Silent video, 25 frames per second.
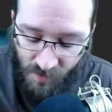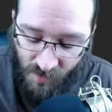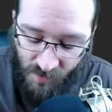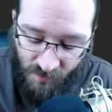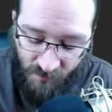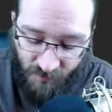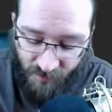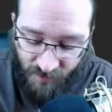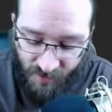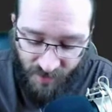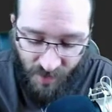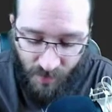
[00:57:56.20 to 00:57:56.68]

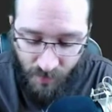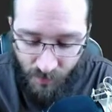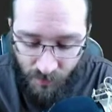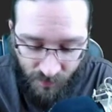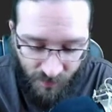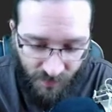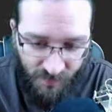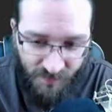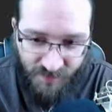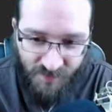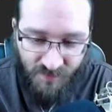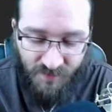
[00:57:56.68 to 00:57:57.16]
For now,
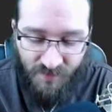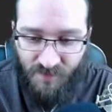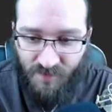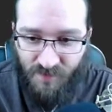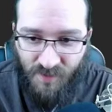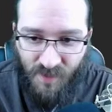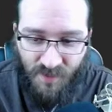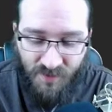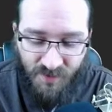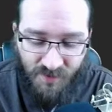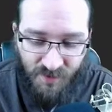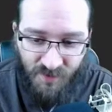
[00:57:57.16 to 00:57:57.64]
let's
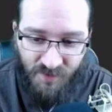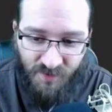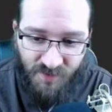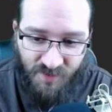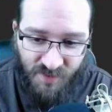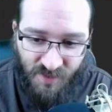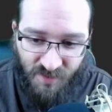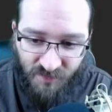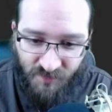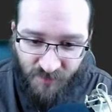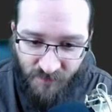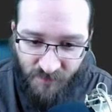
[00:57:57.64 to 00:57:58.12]
actually use a
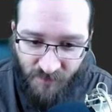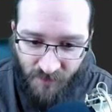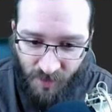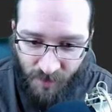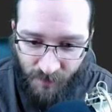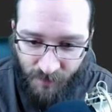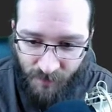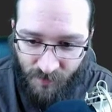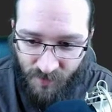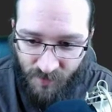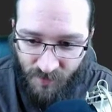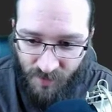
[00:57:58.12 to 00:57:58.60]
different
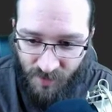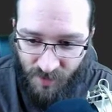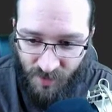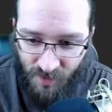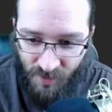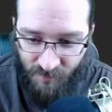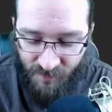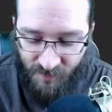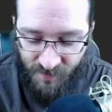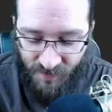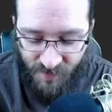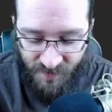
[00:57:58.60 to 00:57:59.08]
variable,
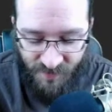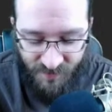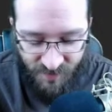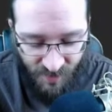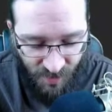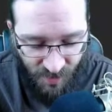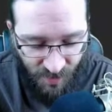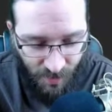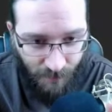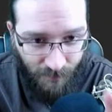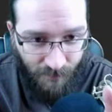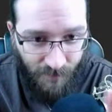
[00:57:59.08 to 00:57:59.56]
because
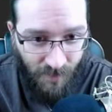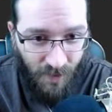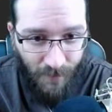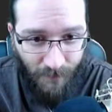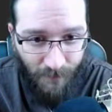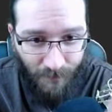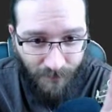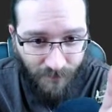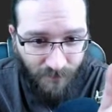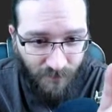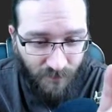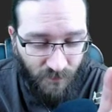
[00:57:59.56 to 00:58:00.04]

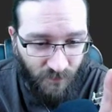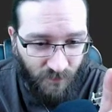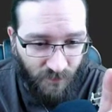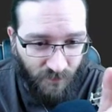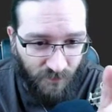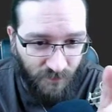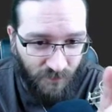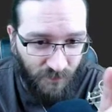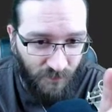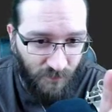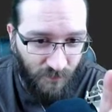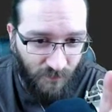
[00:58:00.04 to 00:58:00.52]
I'm
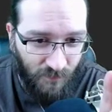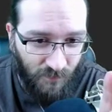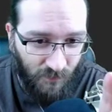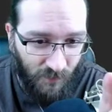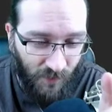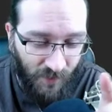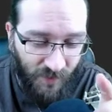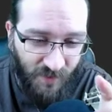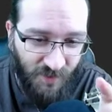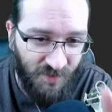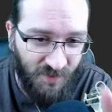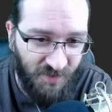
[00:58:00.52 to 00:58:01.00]

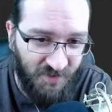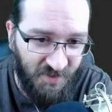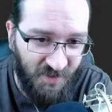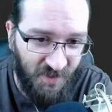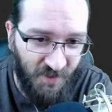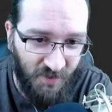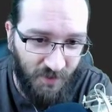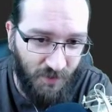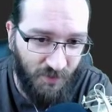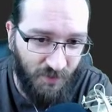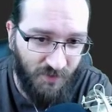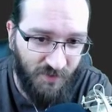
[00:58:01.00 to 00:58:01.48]
writing
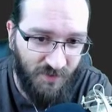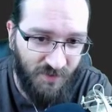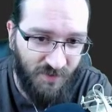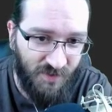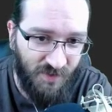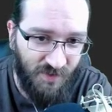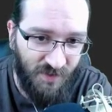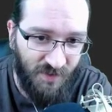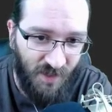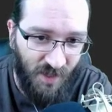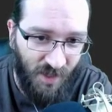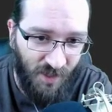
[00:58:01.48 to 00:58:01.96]
0
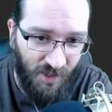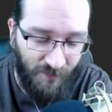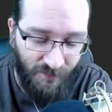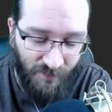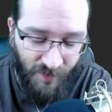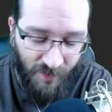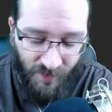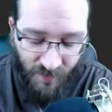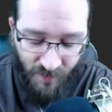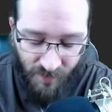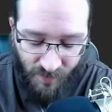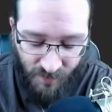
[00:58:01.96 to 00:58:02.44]
to column
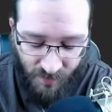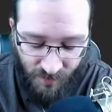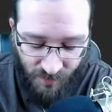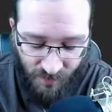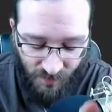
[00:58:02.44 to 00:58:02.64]
ready